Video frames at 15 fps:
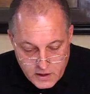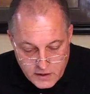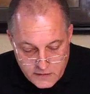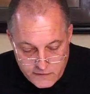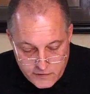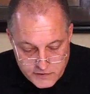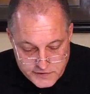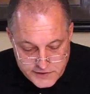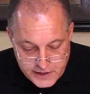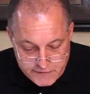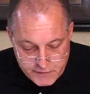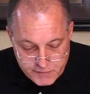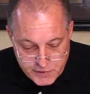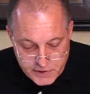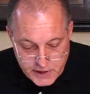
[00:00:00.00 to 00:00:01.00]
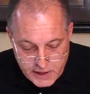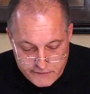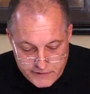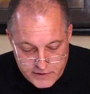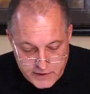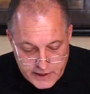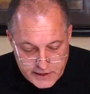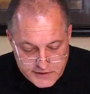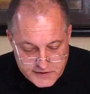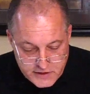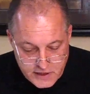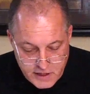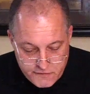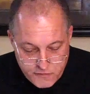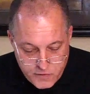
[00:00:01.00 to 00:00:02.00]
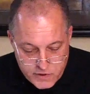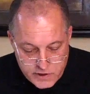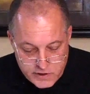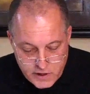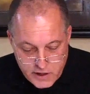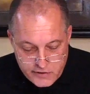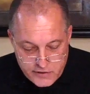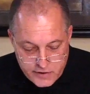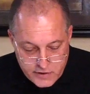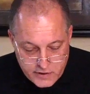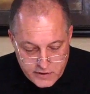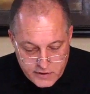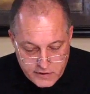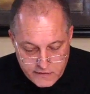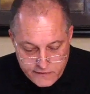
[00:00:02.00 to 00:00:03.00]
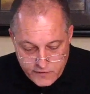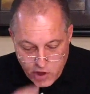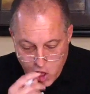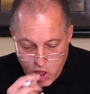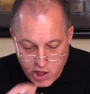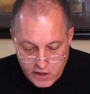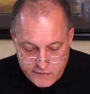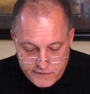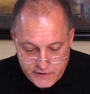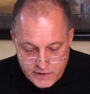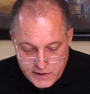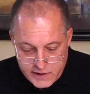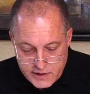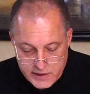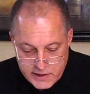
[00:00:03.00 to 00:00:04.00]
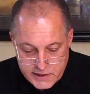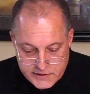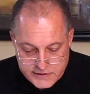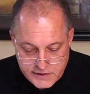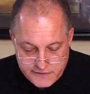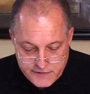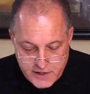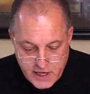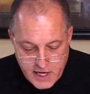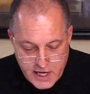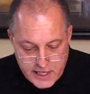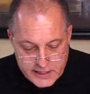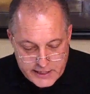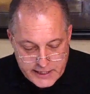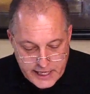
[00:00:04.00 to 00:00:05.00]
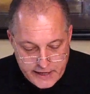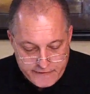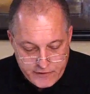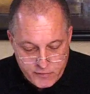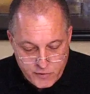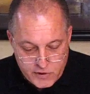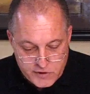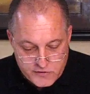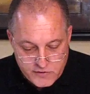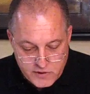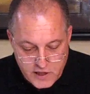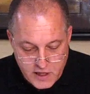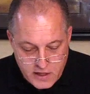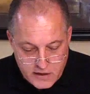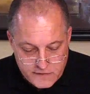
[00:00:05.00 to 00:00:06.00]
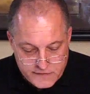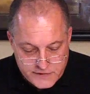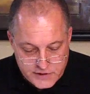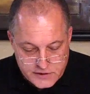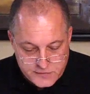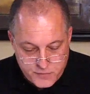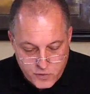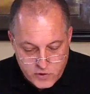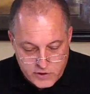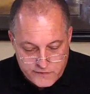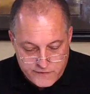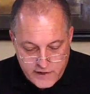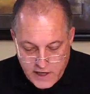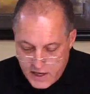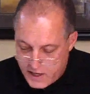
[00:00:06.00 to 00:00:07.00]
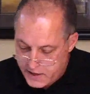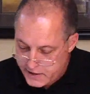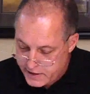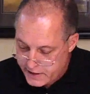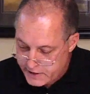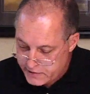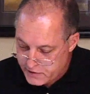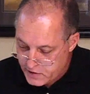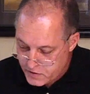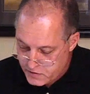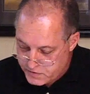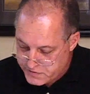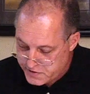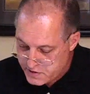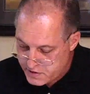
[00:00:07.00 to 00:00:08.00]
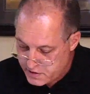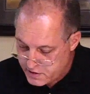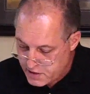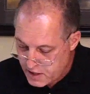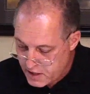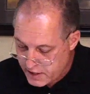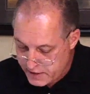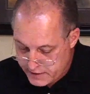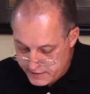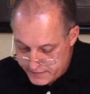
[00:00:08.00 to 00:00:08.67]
Verse 7 Beloved, let us love one another, for love is of God, and everyone who loves is born of God and knows God.